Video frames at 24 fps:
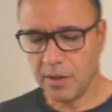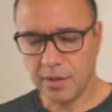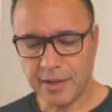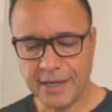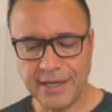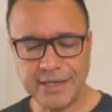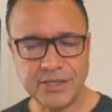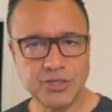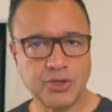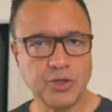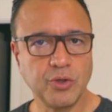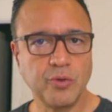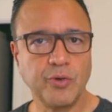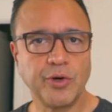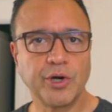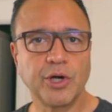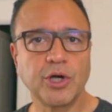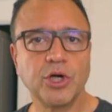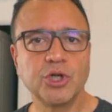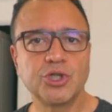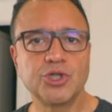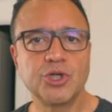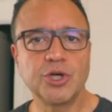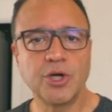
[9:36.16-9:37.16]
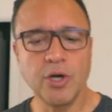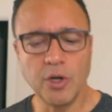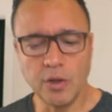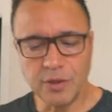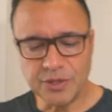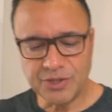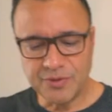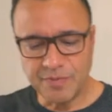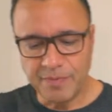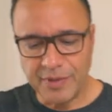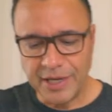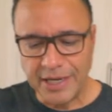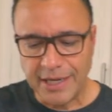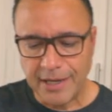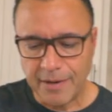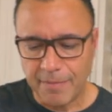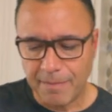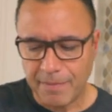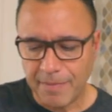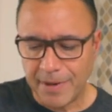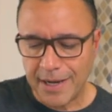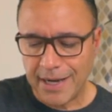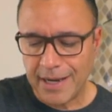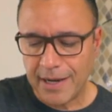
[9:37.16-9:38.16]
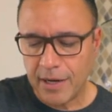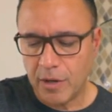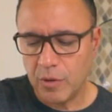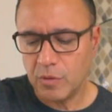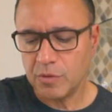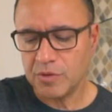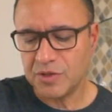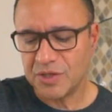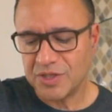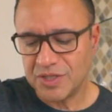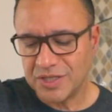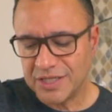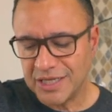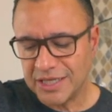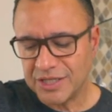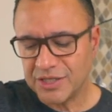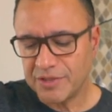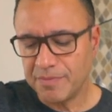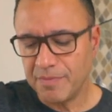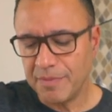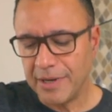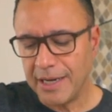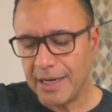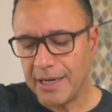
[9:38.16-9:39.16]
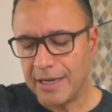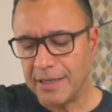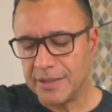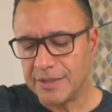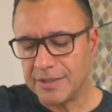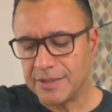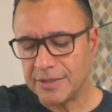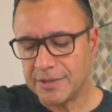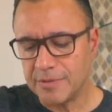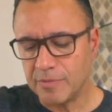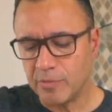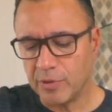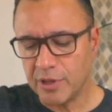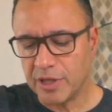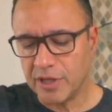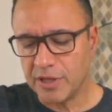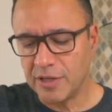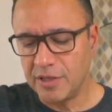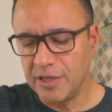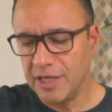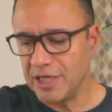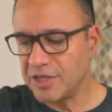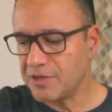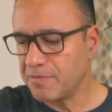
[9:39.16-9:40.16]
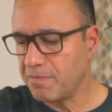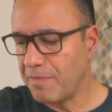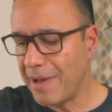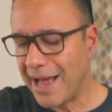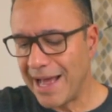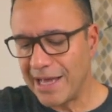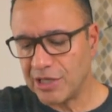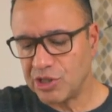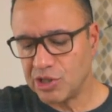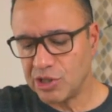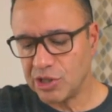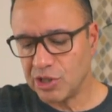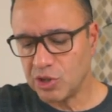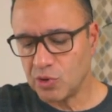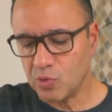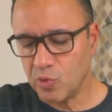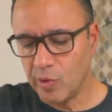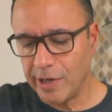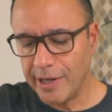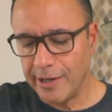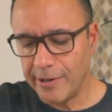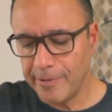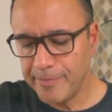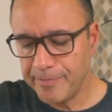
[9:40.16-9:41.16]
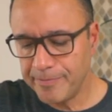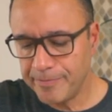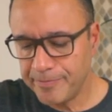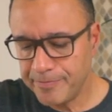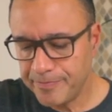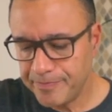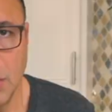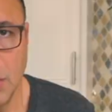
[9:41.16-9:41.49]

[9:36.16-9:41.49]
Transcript: Okay, so we're good to go. It's been about six minutes with this batch as well.